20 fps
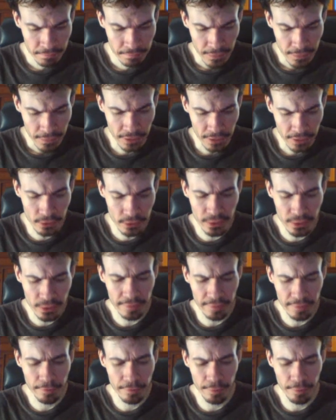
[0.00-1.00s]
And you also
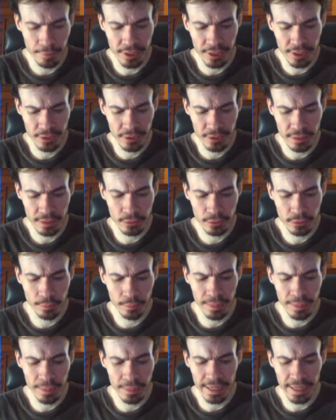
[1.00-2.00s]
have information on how to
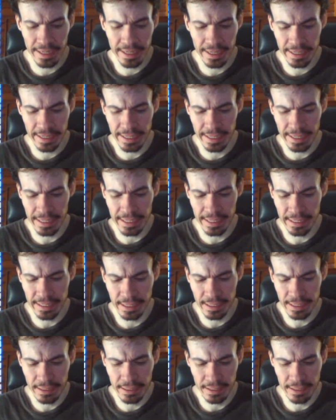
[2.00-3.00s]
buy
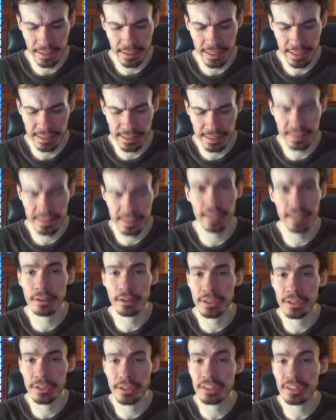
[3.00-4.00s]
and
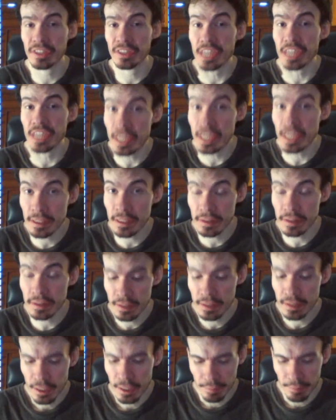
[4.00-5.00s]
sell these
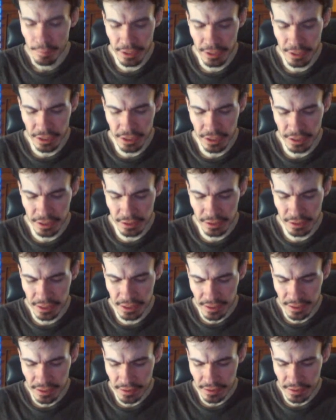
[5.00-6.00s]
things, because
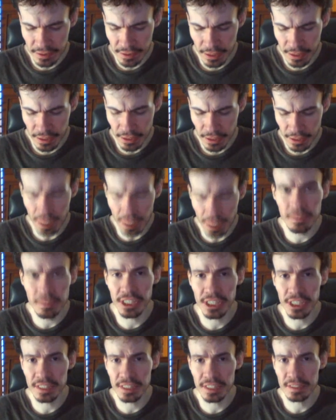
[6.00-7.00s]
these
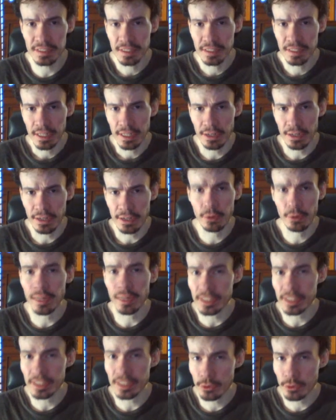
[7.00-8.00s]
objects are
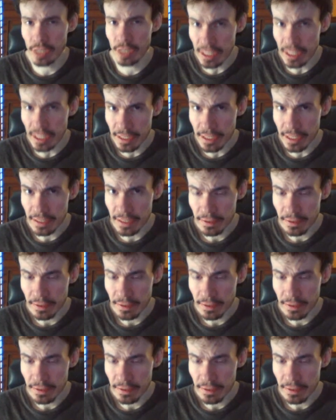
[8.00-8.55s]
quite unique.